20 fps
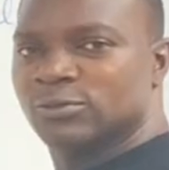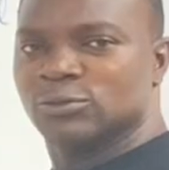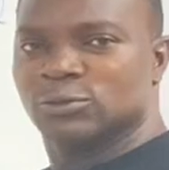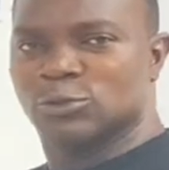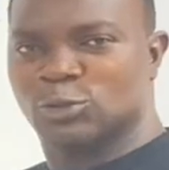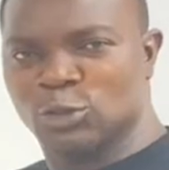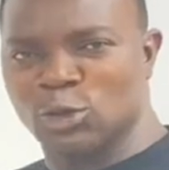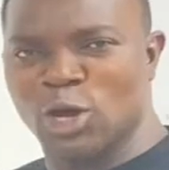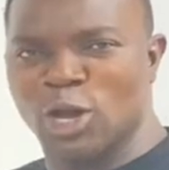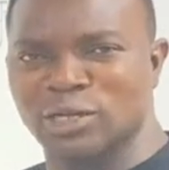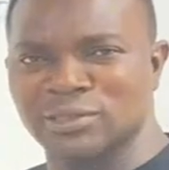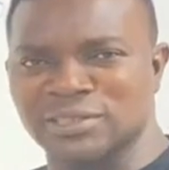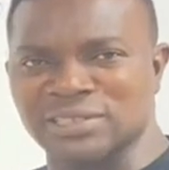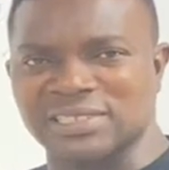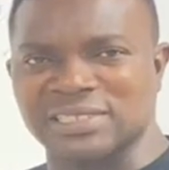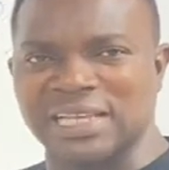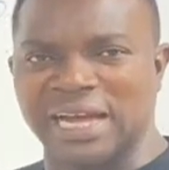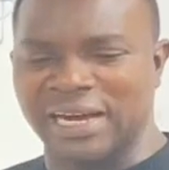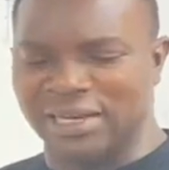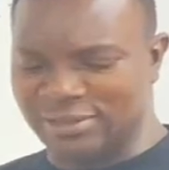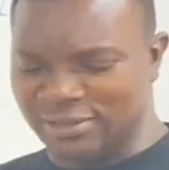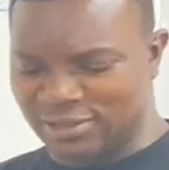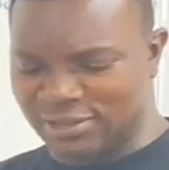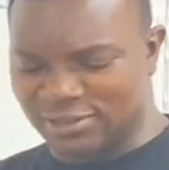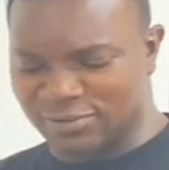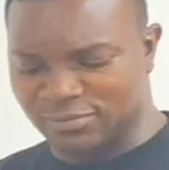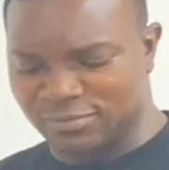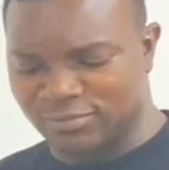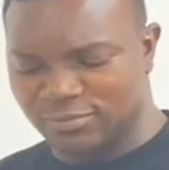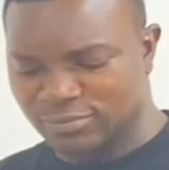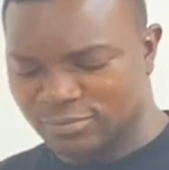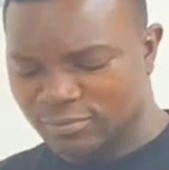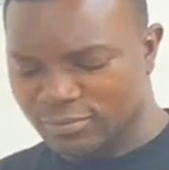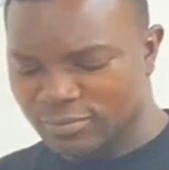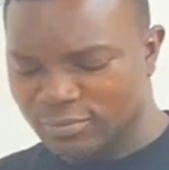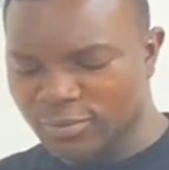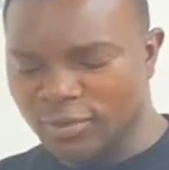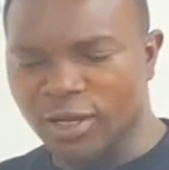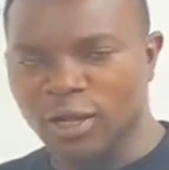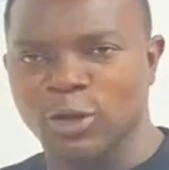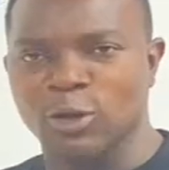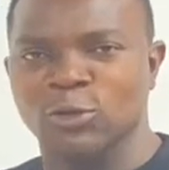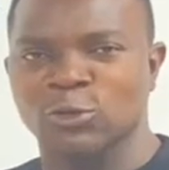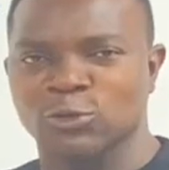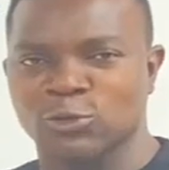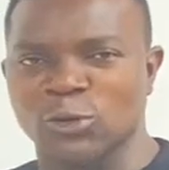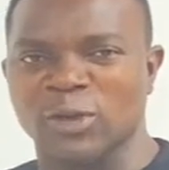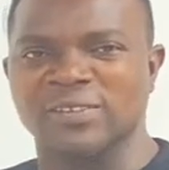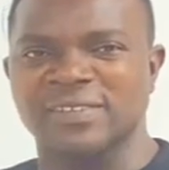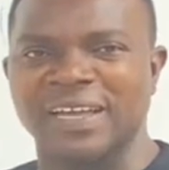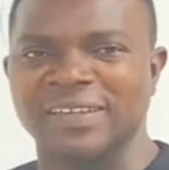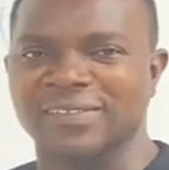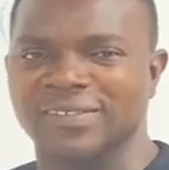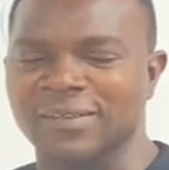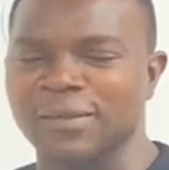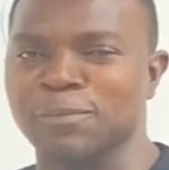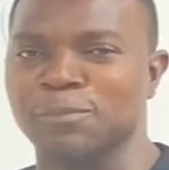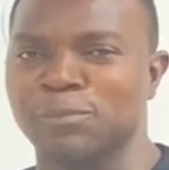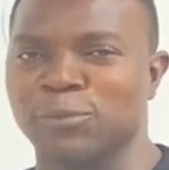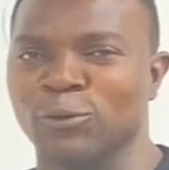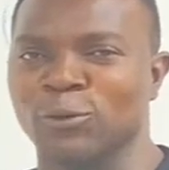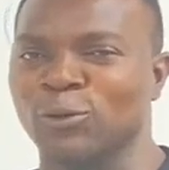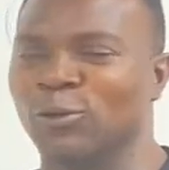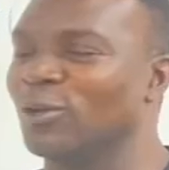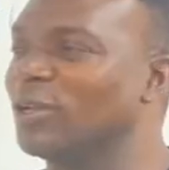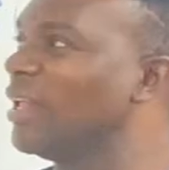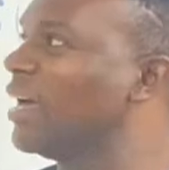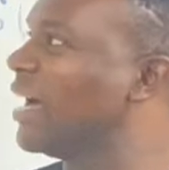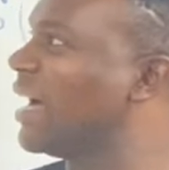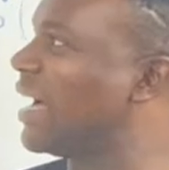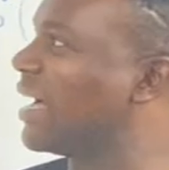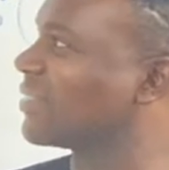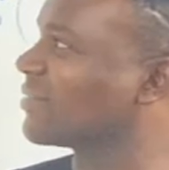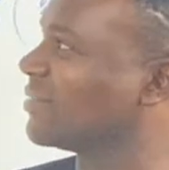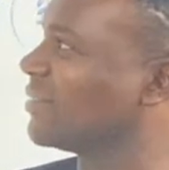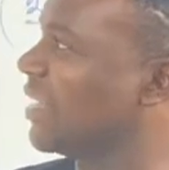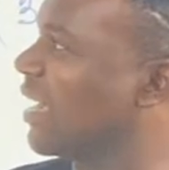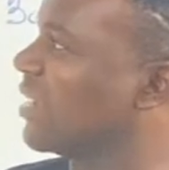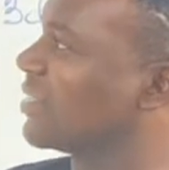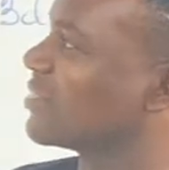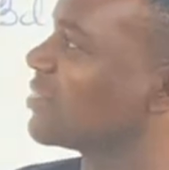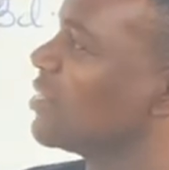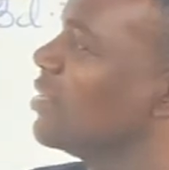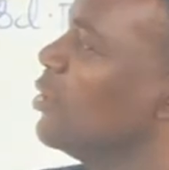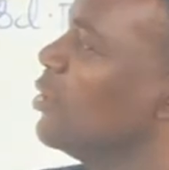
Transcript: Do you understand? So it's as simple as that.